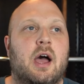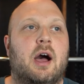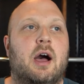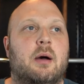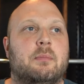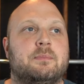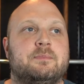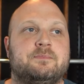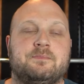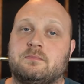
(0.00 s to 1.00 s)
I'm
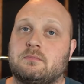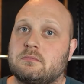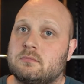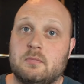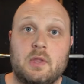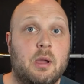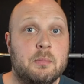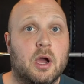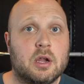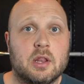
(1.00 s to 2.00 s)

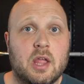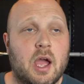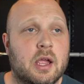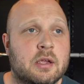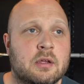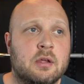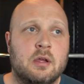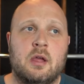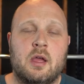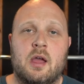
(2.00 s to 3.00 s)
not gonna lie,
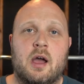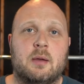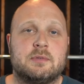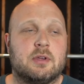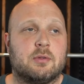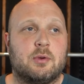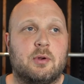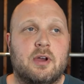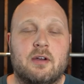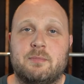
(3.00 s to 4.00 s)
I'm still
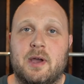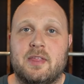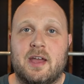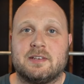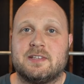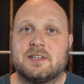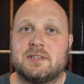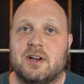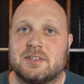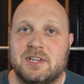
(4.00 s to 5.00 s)
thrown off by that
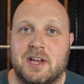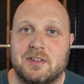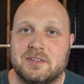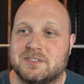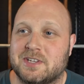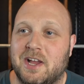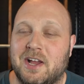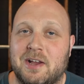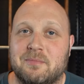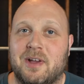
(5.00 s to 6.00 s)
TikTok challenge.
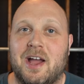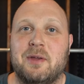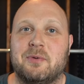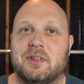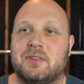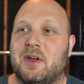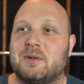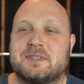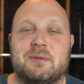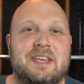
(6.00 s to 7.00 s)
I really thought
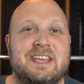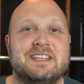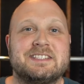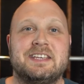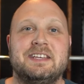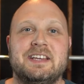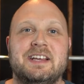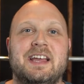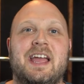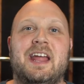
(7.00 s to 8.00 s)
it was gonna be easy,
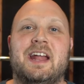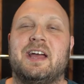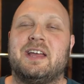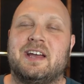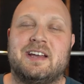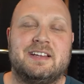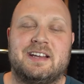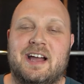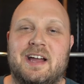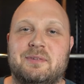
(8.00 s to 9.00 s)
and
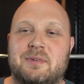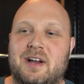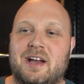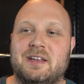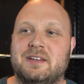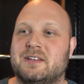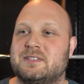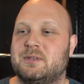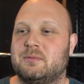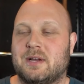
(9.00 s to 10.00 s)
I
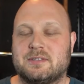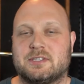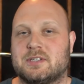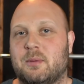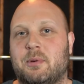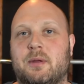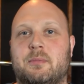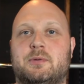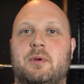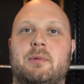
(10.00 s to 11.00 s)
assumed I was just gonna put it
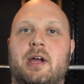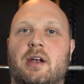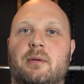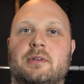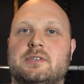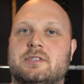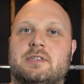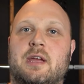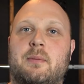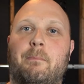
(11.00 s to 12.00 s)
between my arm and
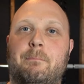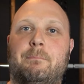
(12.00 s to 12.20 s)
just like